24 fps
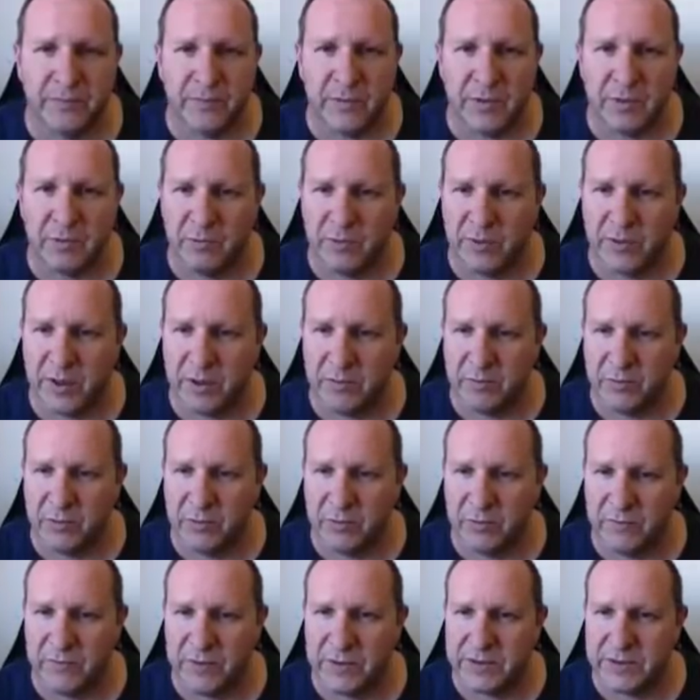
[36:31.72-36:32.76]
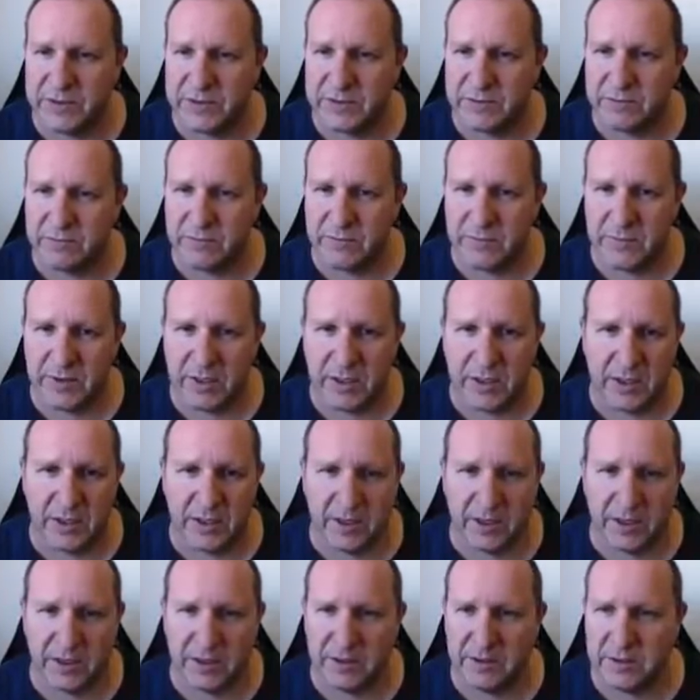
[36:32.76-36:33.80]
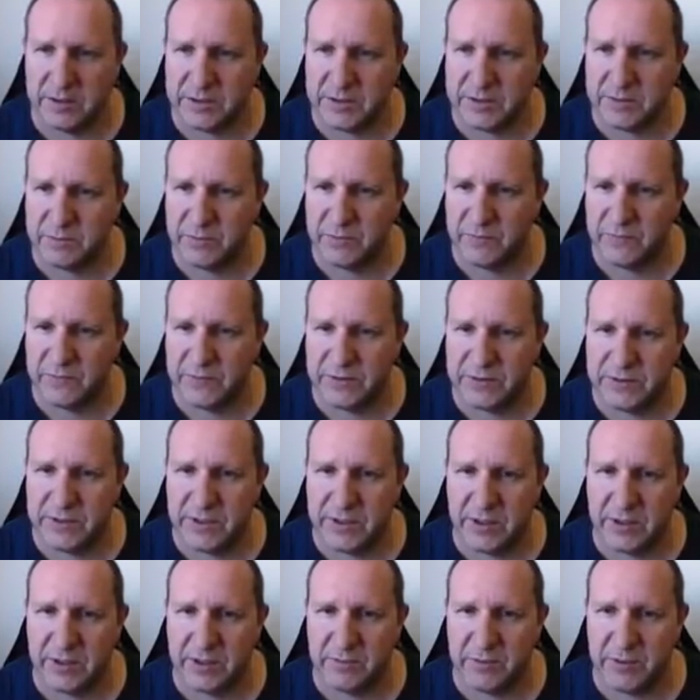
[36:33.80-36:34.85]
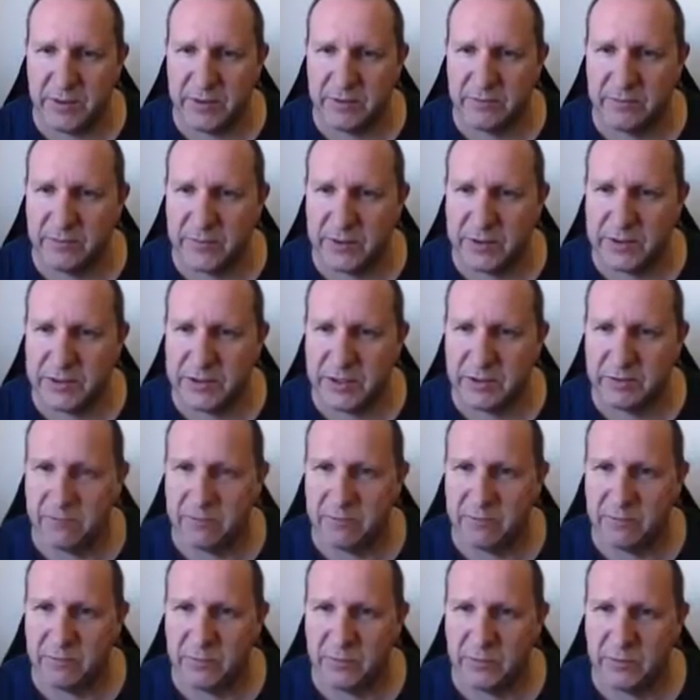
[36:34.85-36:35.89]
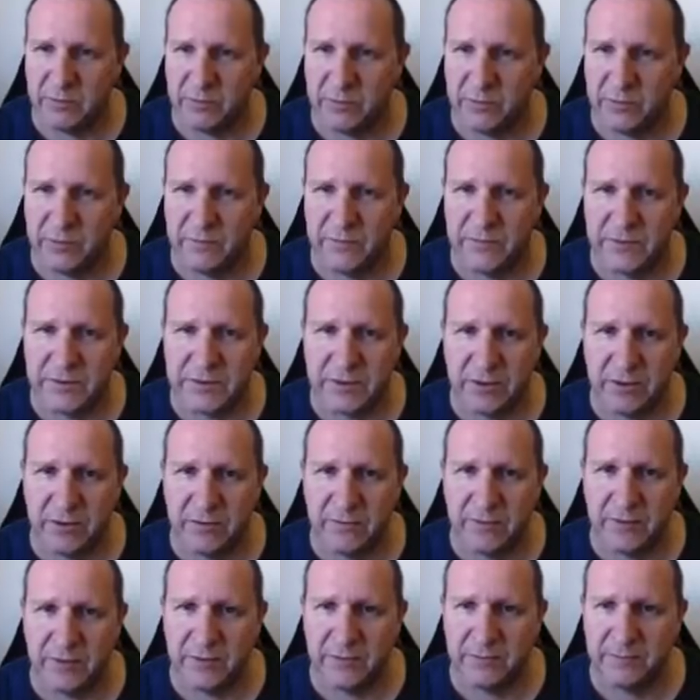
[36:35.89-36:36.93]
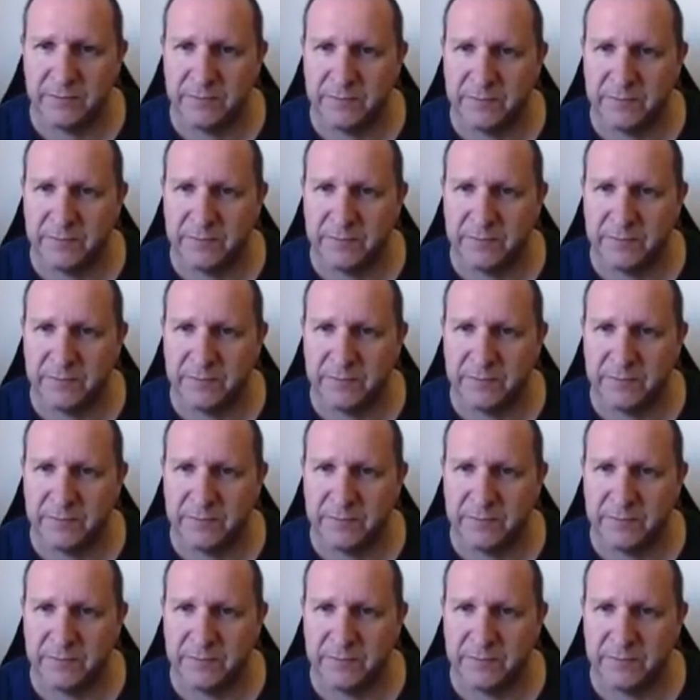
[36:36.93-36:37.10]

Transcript: we'll then move this, let's move this down a bit. Actually, we'll move this over,